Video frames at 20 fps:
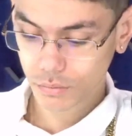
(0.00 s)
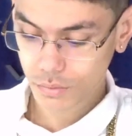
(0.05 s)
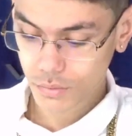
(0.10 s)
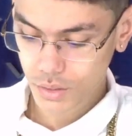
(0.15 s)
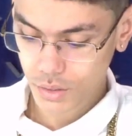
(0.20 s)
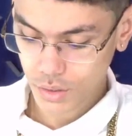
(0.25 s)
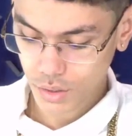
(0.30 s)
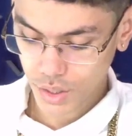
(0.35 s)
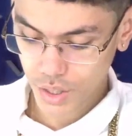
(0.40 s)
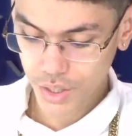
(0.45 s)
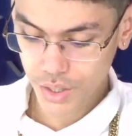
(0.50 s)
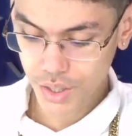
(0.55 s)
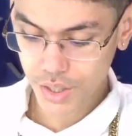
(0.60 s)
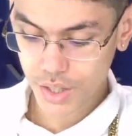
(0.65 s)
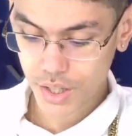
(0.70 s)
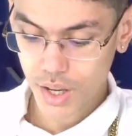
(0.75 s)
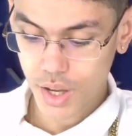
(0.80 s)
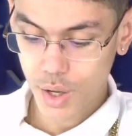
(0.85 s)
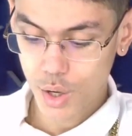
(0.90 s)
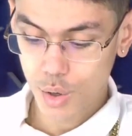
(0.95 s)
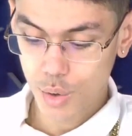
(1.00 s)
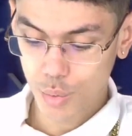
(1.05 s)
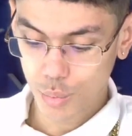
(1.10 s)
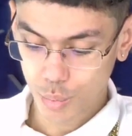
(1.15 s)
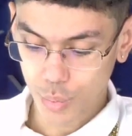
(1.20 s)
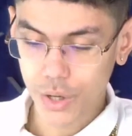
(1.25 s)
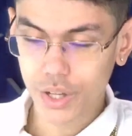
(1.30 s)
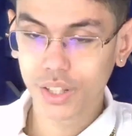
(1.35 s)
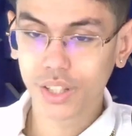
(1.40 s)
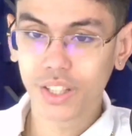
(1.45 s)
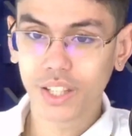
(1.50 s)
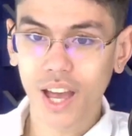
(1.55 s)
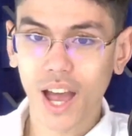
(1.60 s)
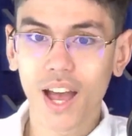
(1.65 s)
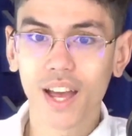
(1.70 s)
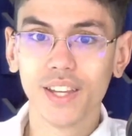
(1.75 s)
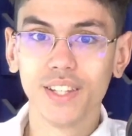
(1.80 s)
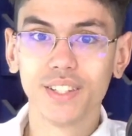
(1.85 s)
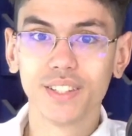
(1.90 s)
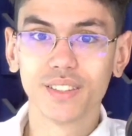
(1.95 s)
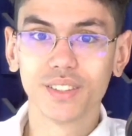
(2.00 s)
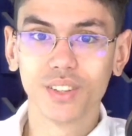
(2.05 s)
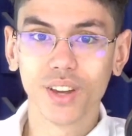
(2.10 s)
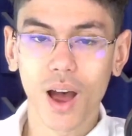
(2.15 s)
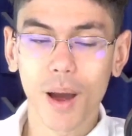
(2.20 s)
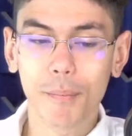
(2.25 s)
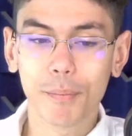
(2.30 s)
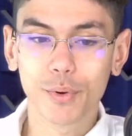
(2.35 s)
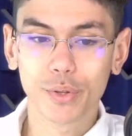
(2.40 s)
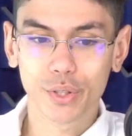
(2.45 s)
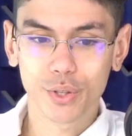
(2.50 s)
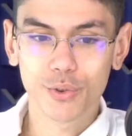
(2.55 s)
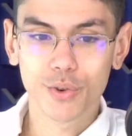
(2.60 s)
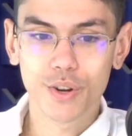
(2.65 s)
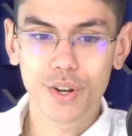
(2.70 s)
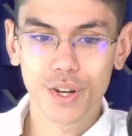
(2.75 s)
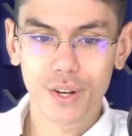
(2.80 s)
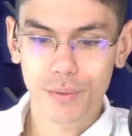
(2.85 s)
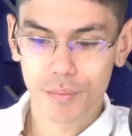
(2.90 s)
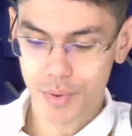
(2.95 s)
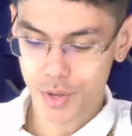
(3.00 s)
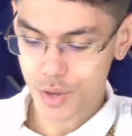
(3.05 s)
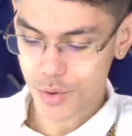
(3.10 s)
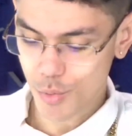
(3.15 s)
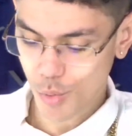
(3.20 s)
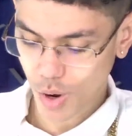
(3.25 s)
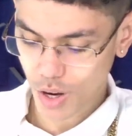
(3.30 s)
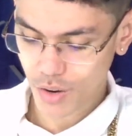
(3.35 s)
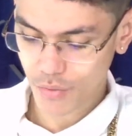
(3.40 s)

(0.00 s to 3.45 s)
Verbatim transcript: this really has the opportunity to be one